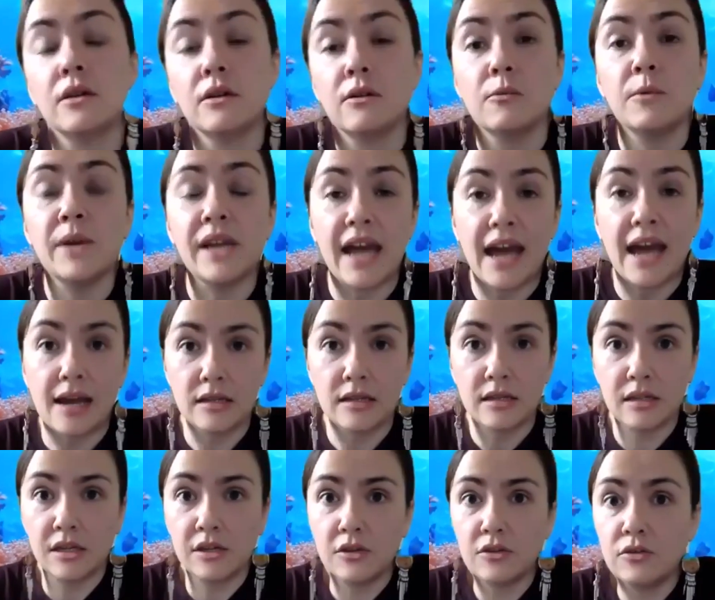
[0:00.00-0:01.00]
we
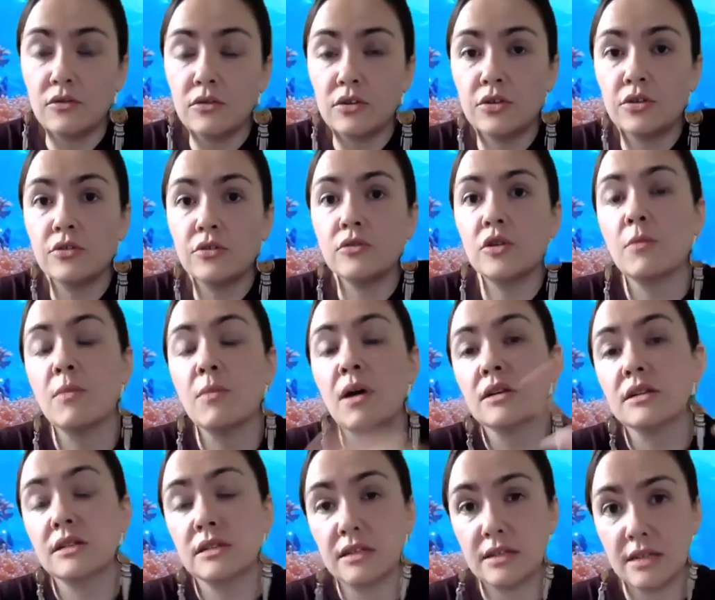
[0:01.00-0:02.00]
ask you to come
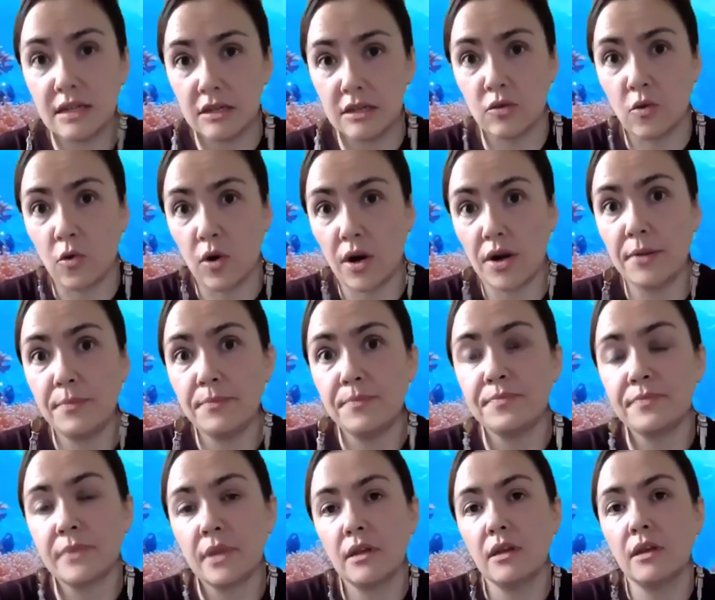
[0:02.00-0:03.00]
on to the Discord.
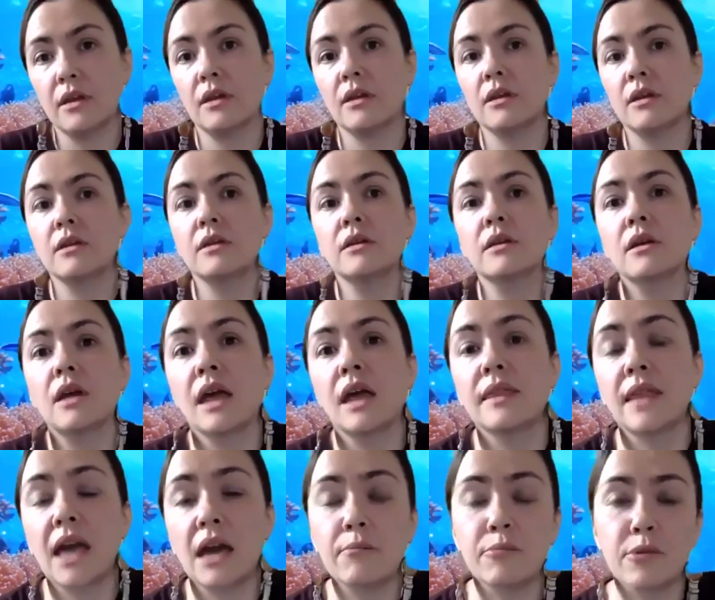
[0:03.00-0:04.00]

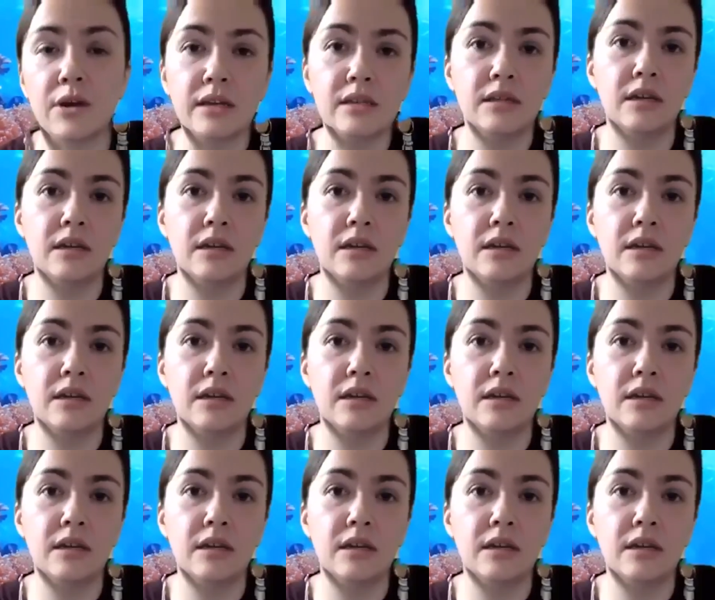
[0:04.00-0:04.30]
And that brings